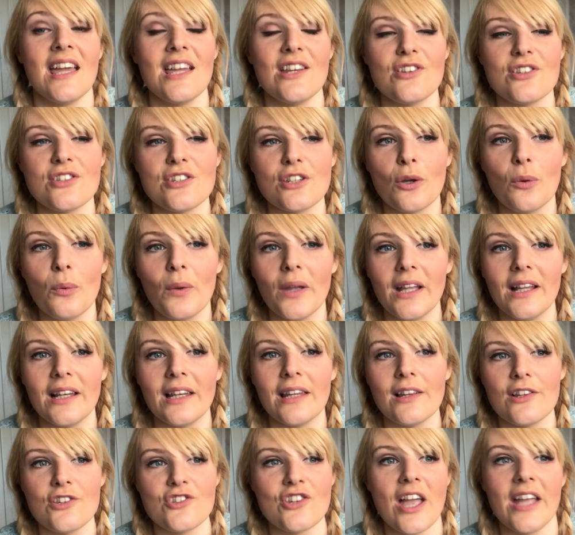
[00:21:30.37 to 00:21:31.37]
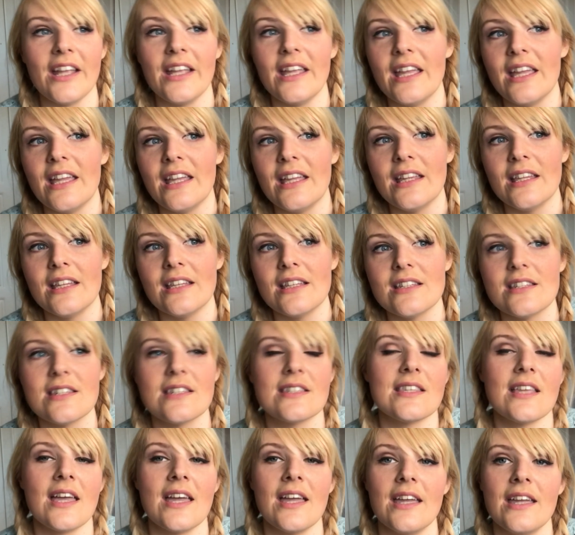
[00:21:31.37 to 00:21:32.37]
Just a quick little check-in to
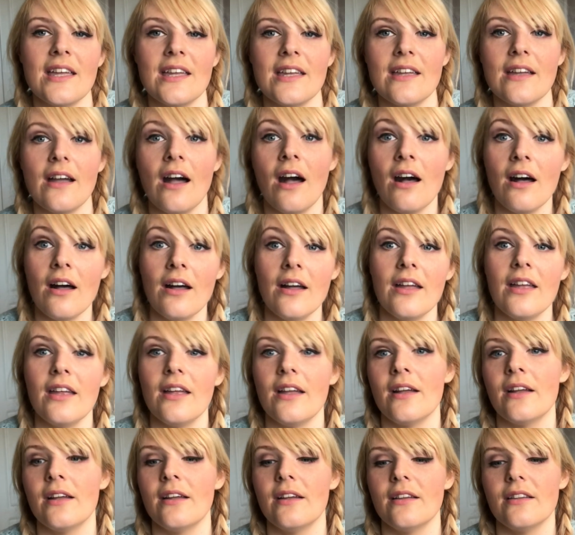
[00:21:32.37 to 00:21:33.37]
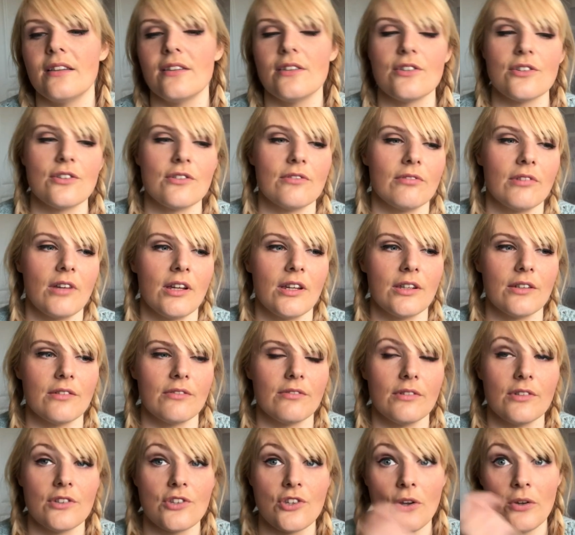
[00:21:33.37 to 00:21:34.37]
say hi and kind
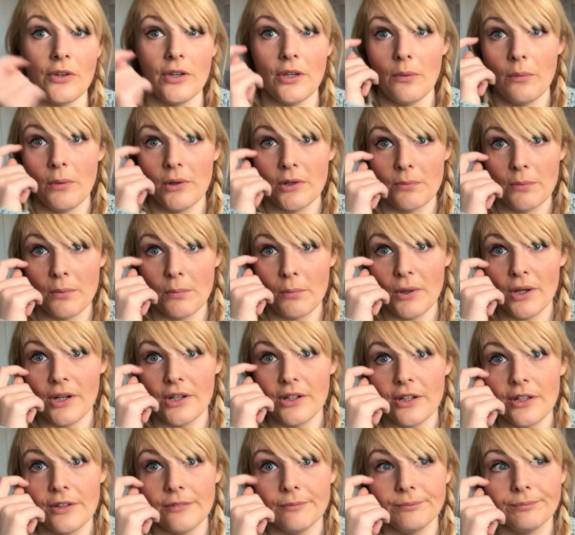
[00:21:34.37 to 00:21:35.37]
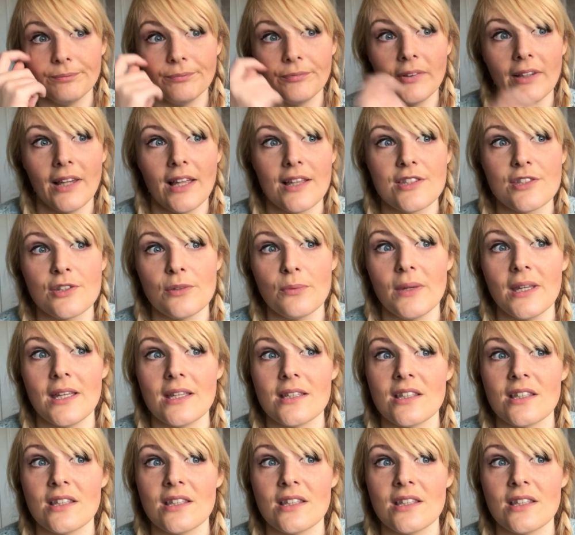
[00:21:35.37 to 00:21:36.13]
of show you what I've been working on the last 2 weeks,